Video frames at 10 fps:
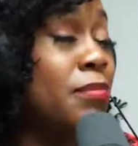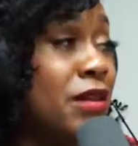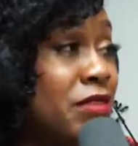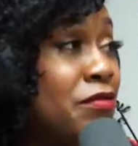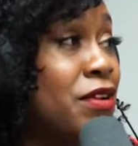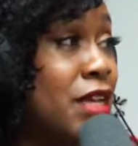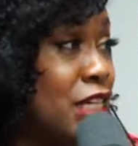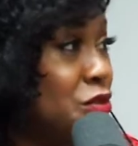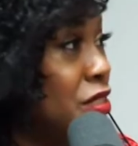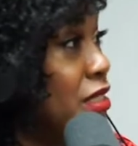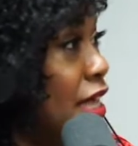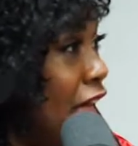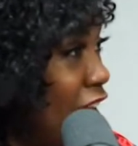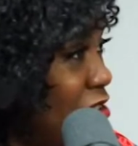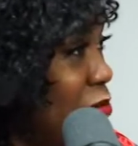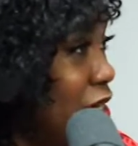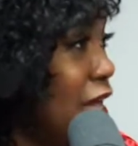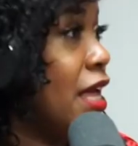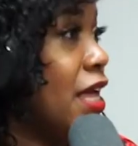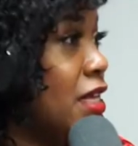of different countries they have
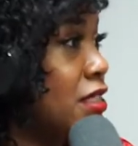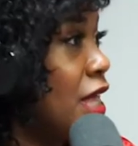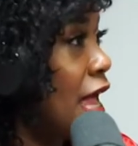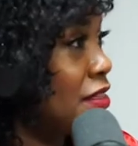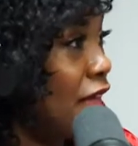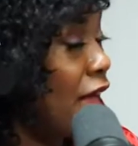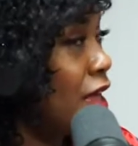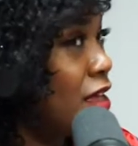bidets like that.